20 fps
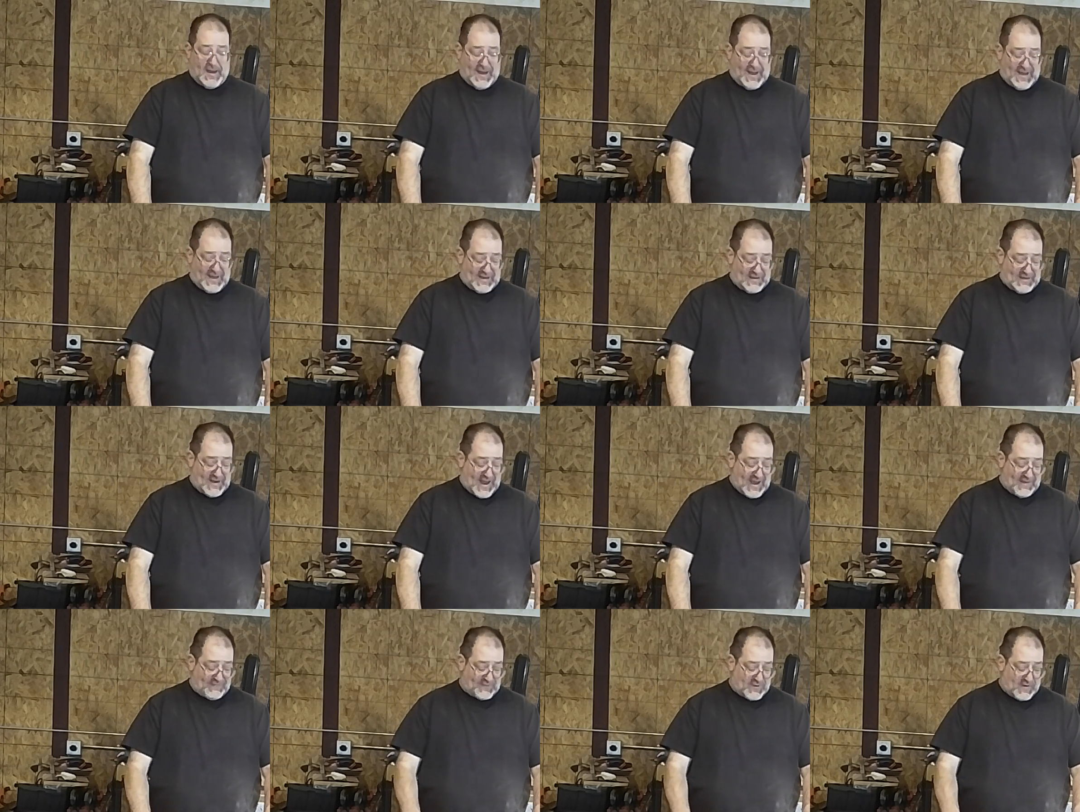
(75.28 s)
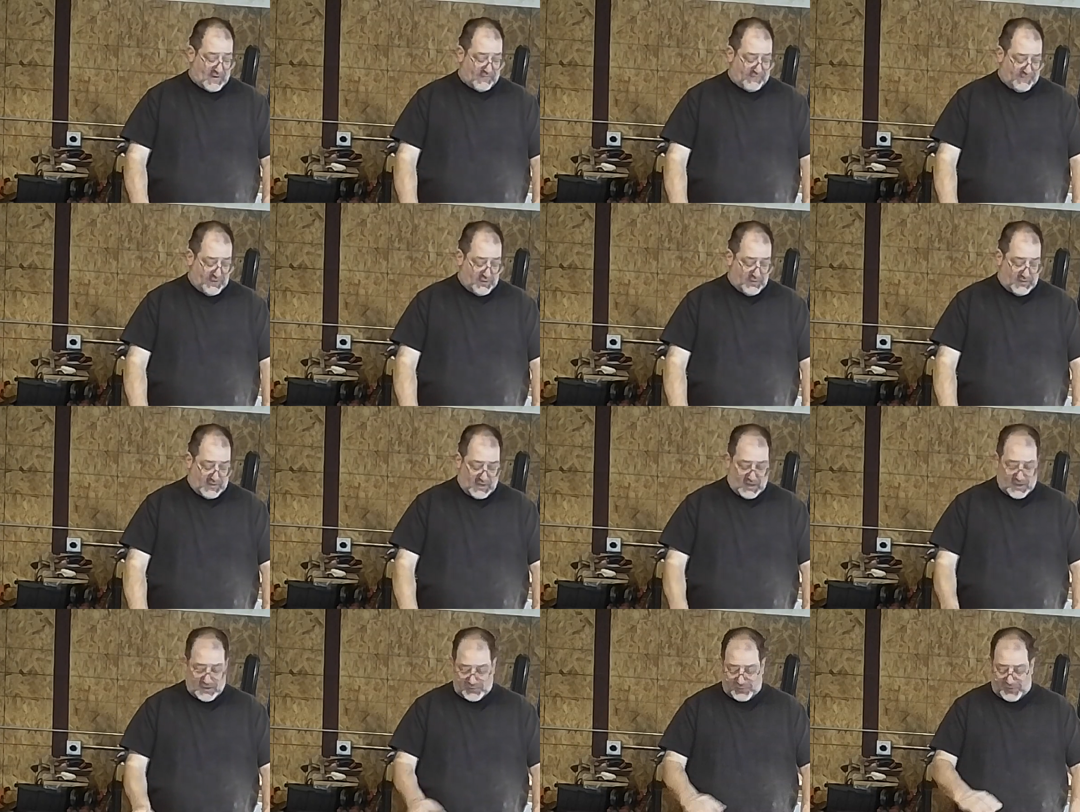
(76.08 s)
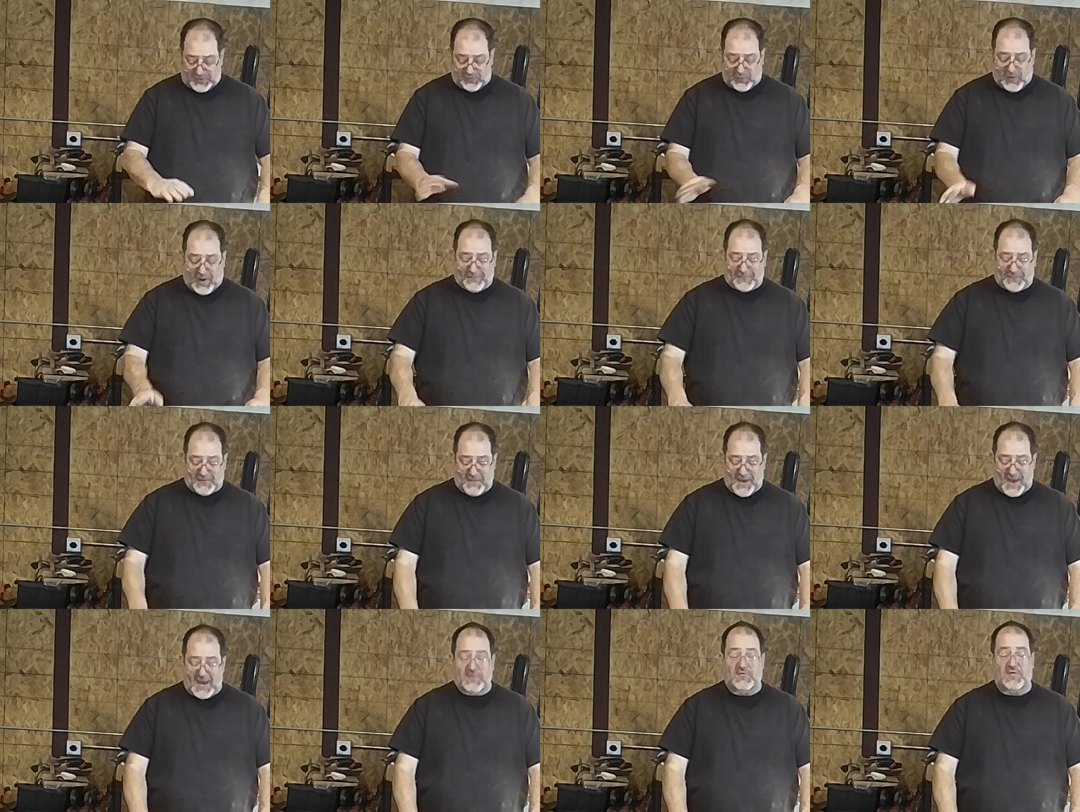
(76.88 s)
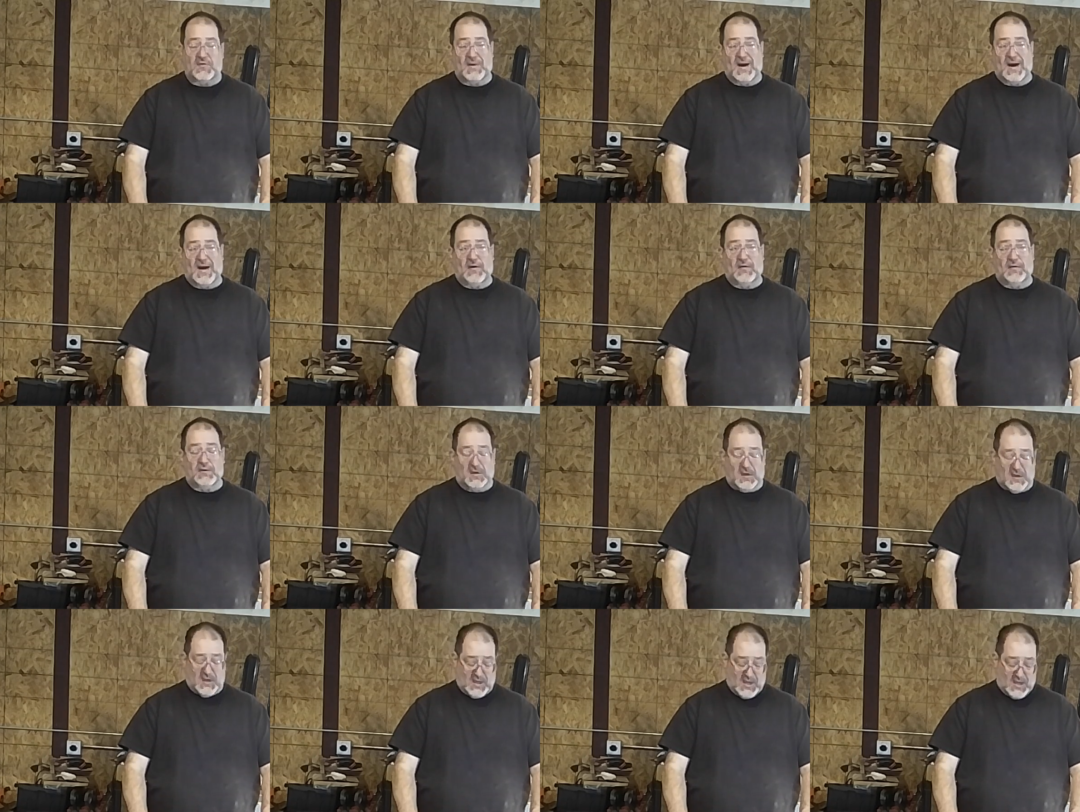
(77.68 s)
And after a few years, we swapped some heads around